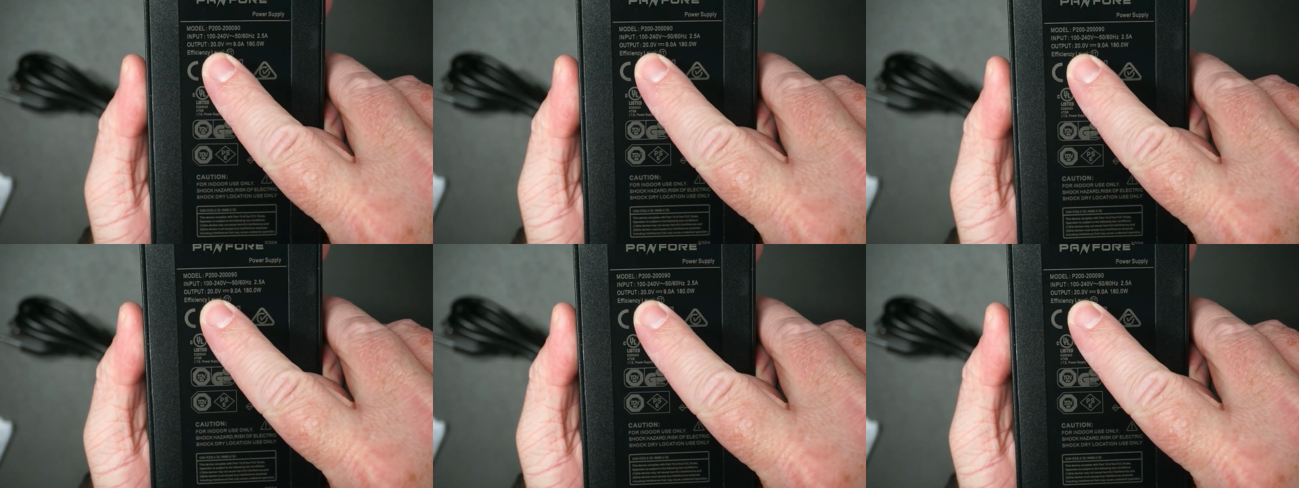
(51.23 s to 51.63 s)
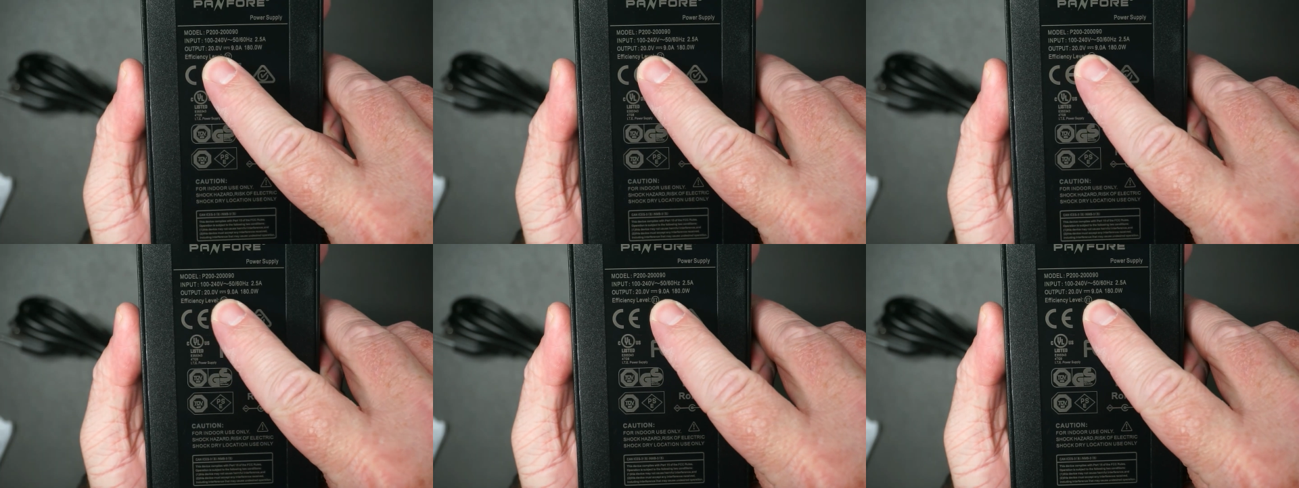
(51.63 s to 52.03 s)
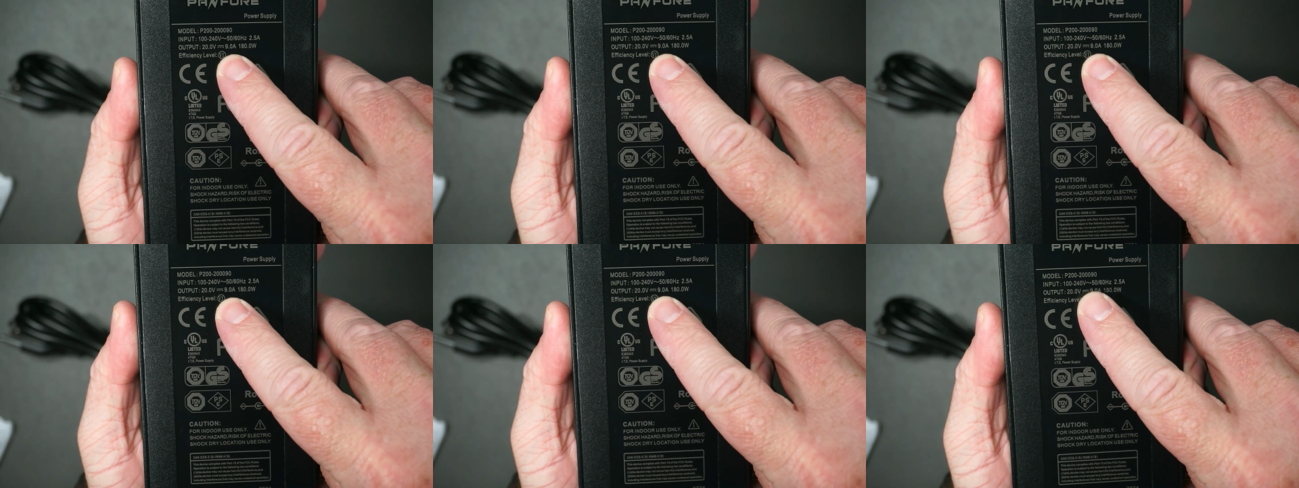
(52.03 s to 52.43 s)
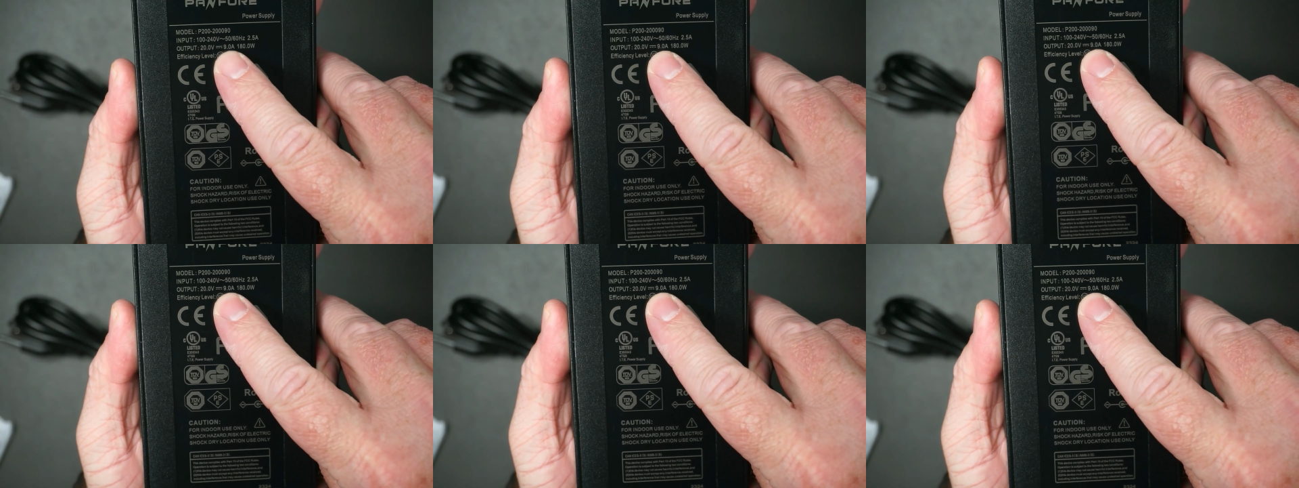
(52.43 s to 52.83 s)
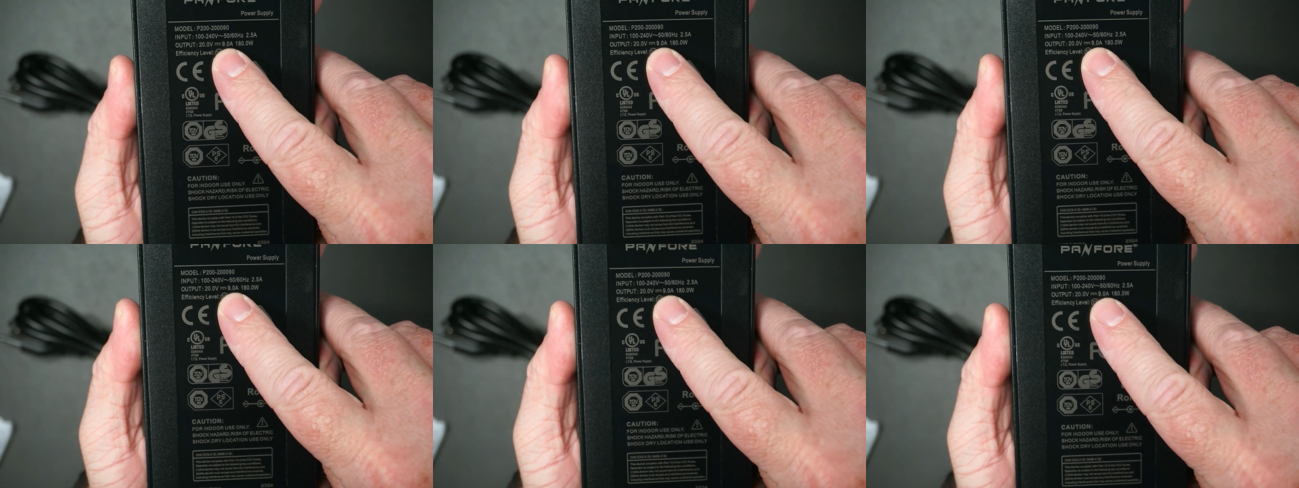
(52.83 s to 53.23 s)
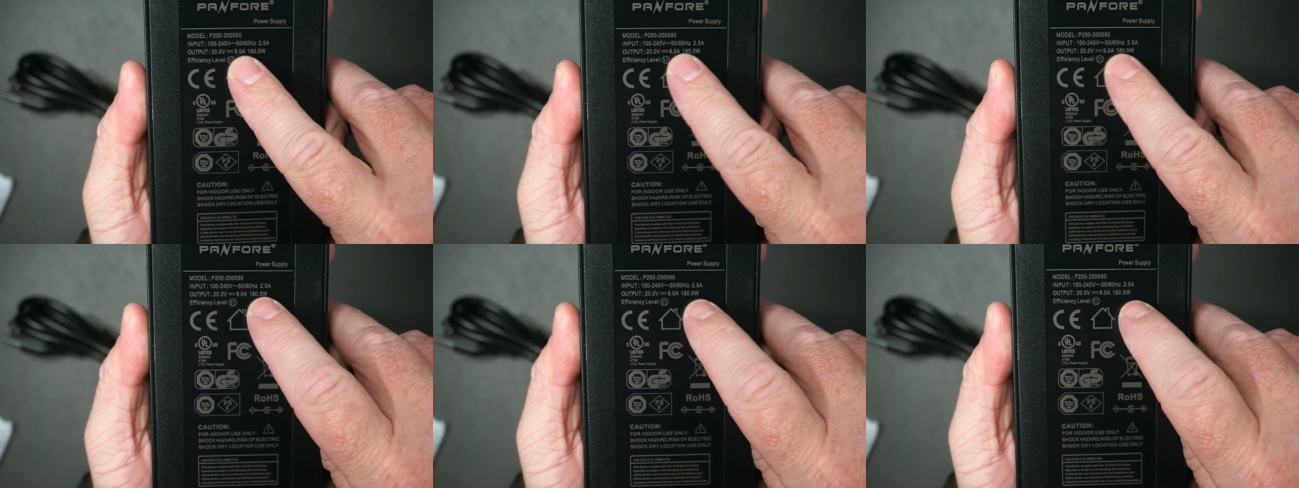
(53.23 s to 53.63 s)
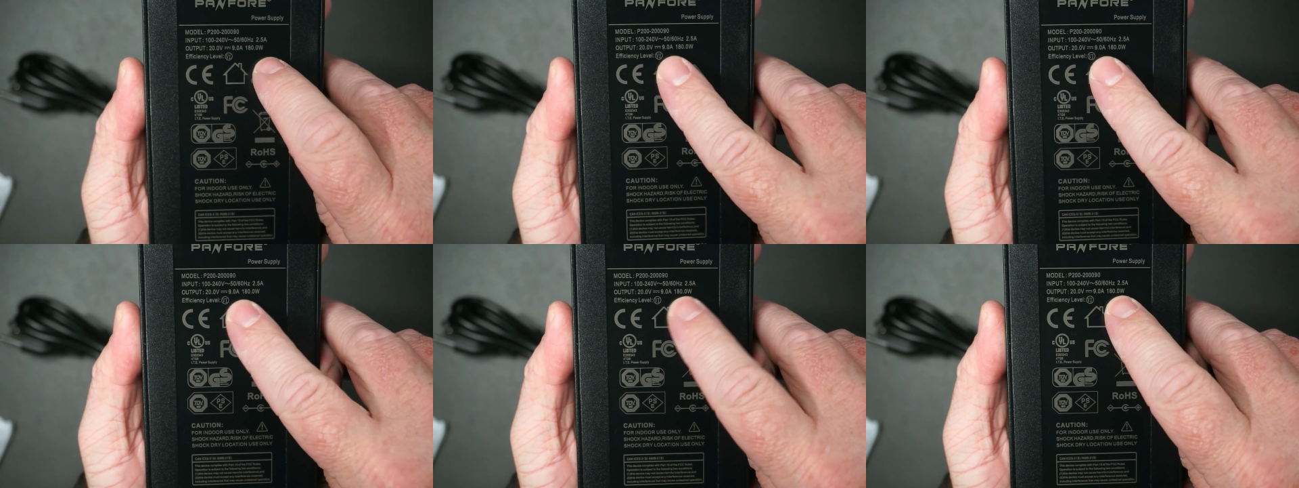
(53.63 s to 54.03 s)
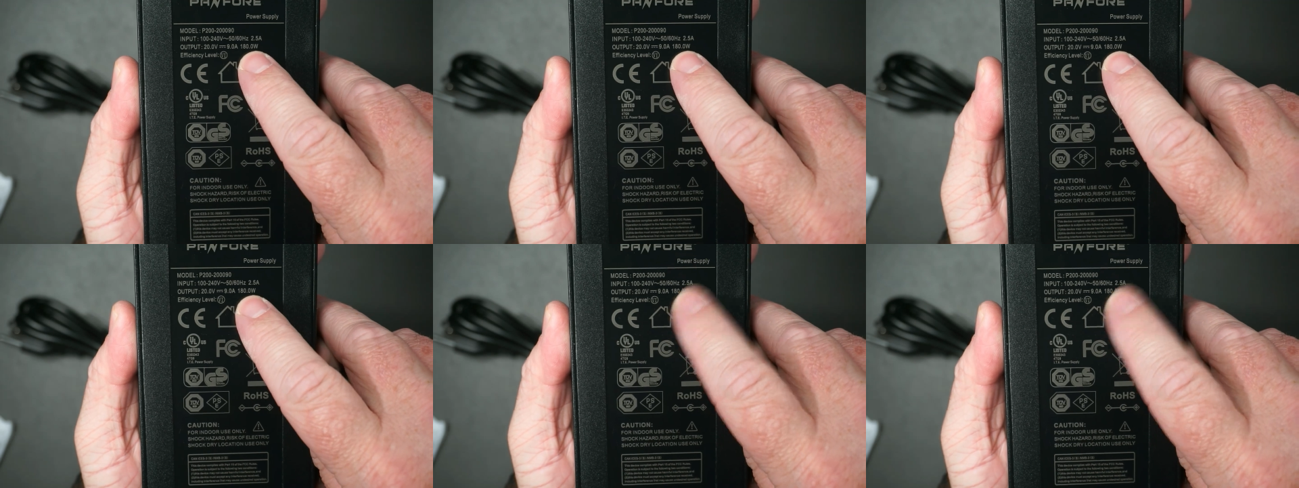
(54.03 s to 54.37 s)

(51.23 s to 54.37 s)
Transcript: Nobody's mouth can be seen.